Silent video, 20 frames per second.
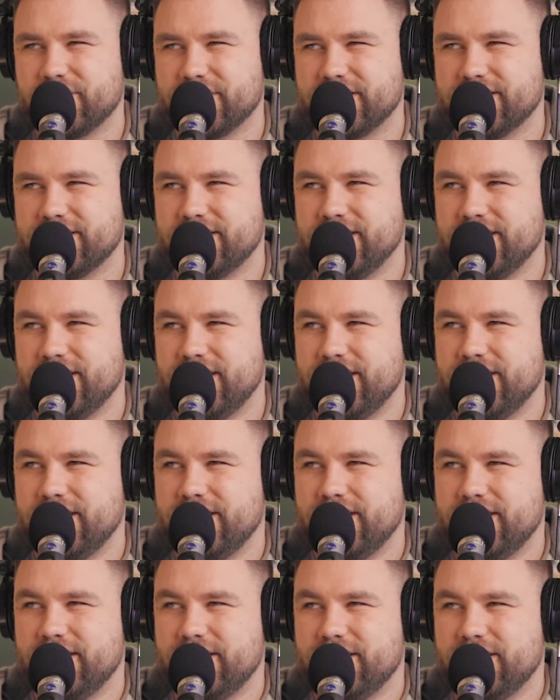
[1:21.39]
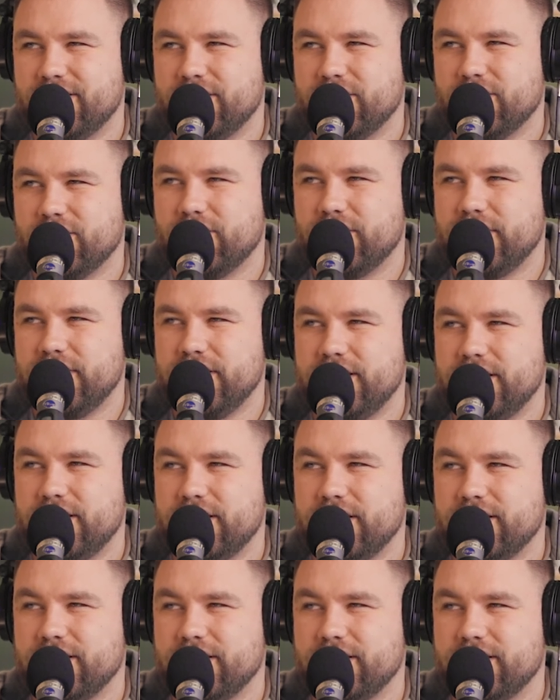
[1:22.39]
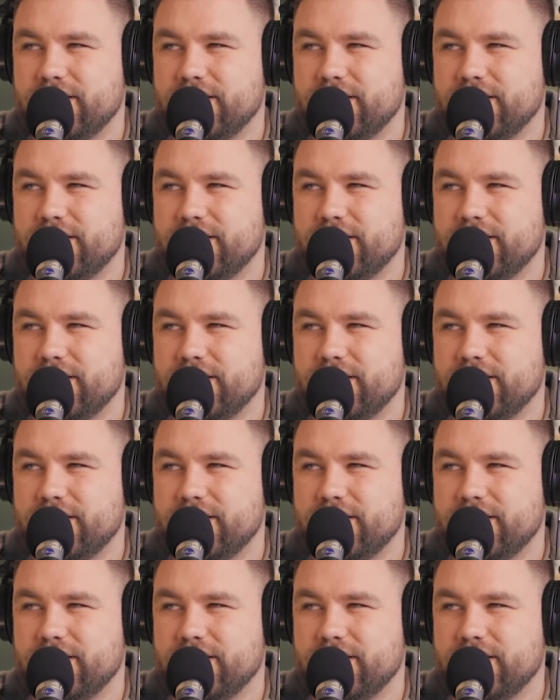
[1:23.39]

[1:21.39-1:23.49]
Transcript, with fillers: but we